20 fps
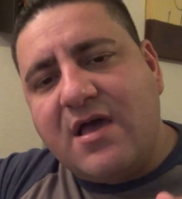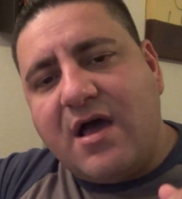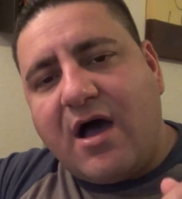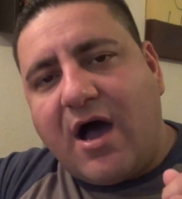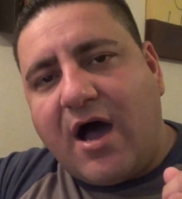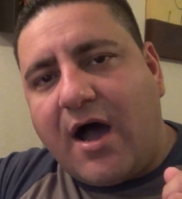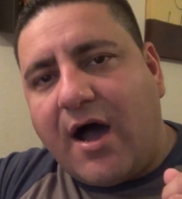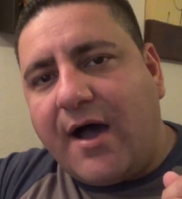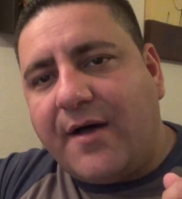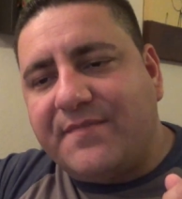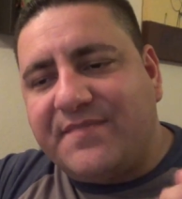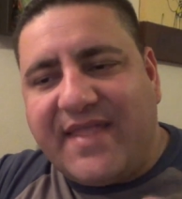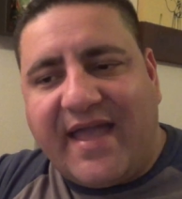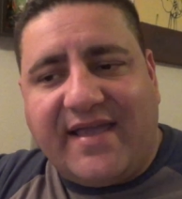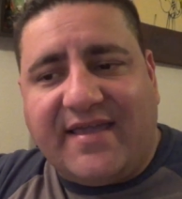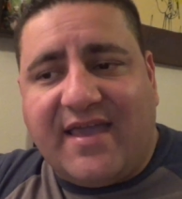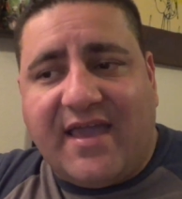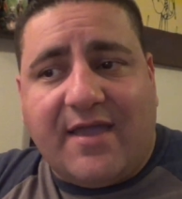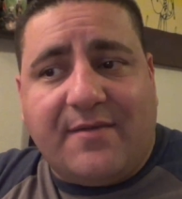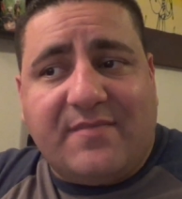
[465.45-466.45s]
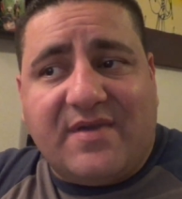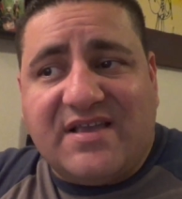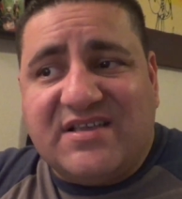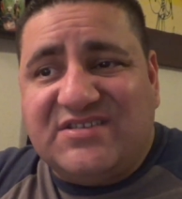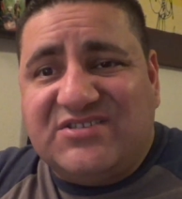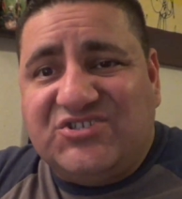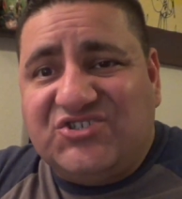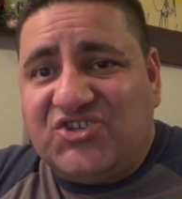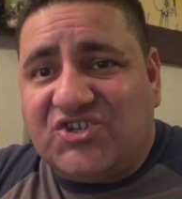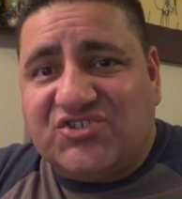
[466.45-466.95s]
That game
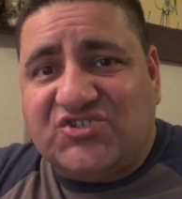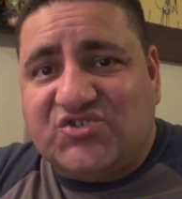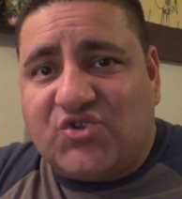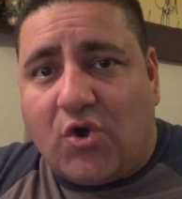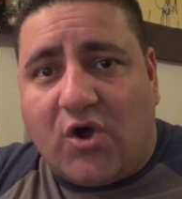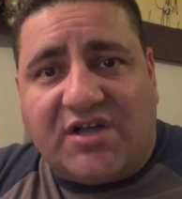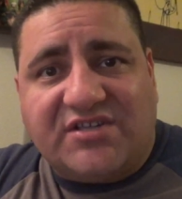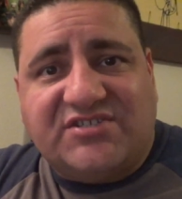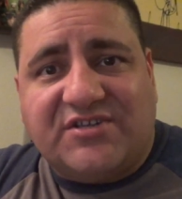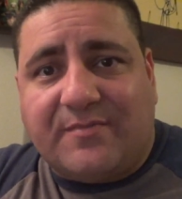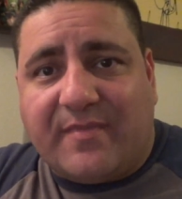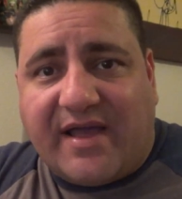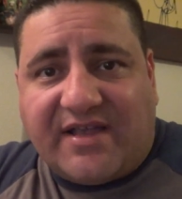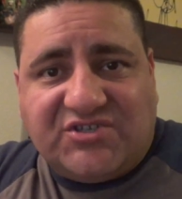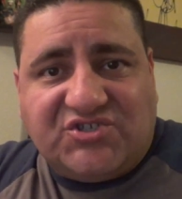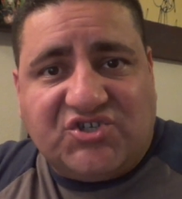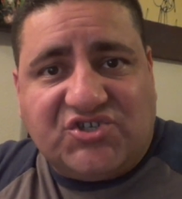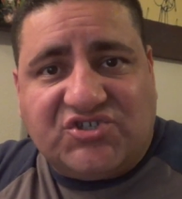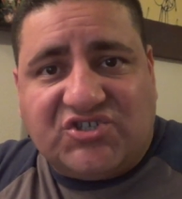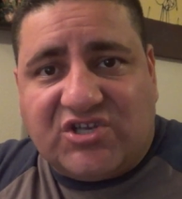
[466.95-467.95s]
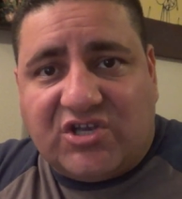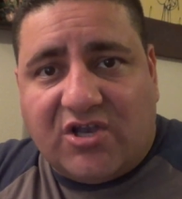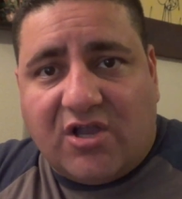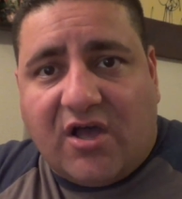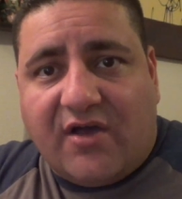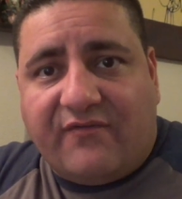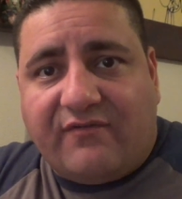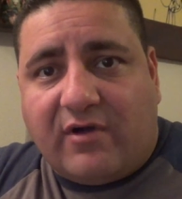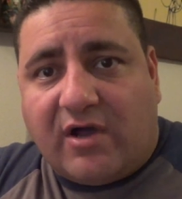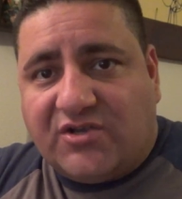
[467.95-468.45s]
is just awesome. I just
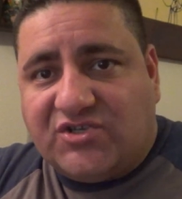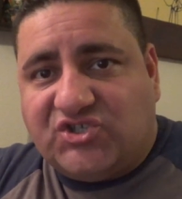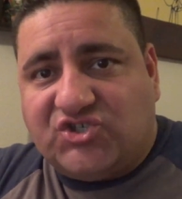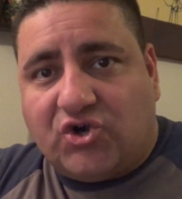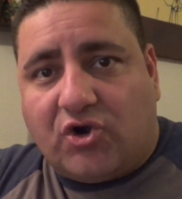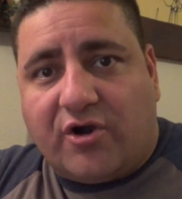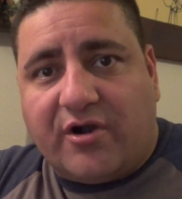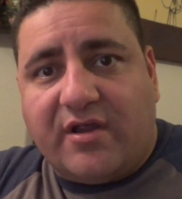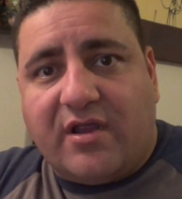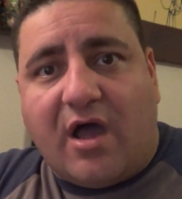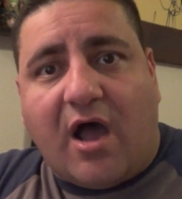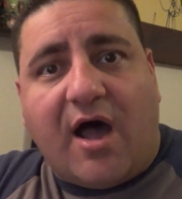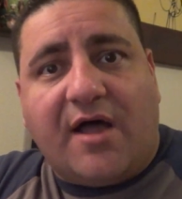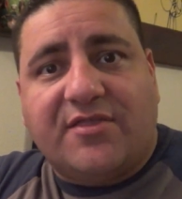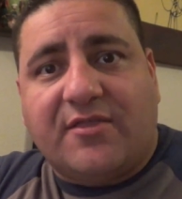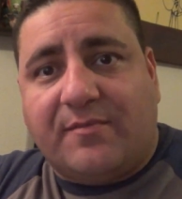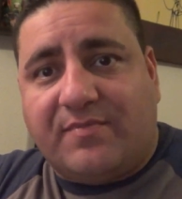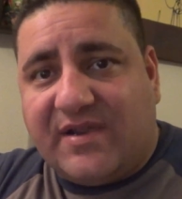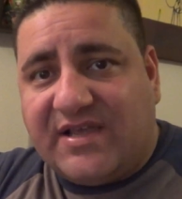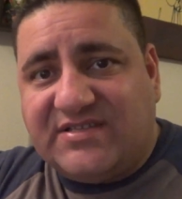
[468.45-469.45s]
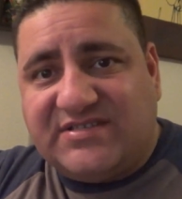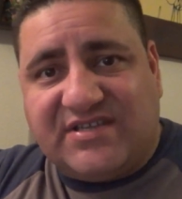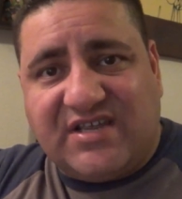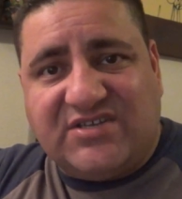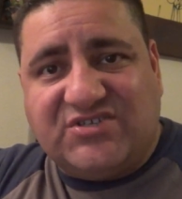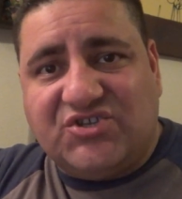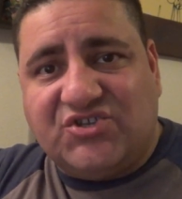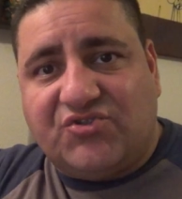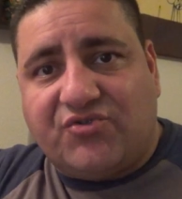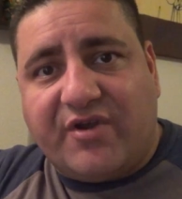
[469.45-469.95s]
love Uncharted on the
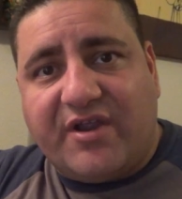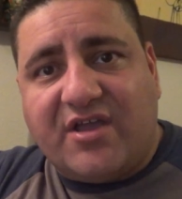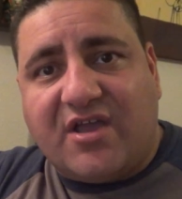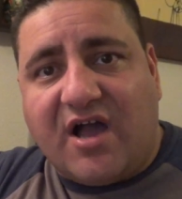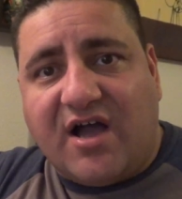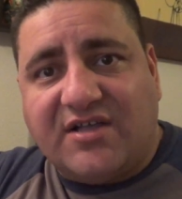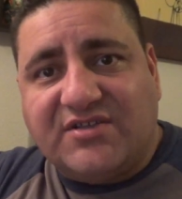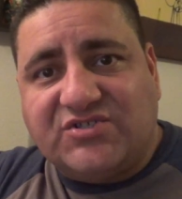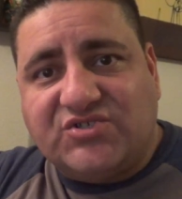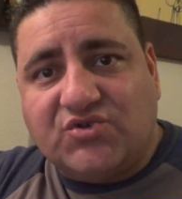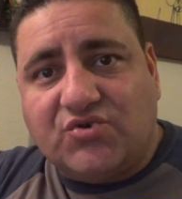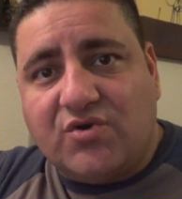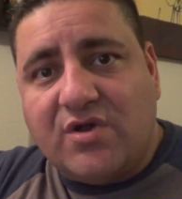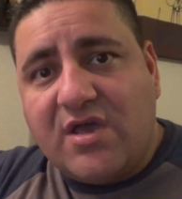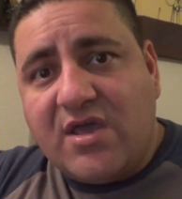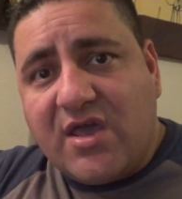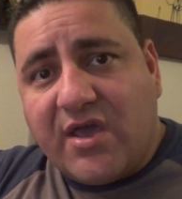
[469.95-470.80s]
PlayStation 3 console.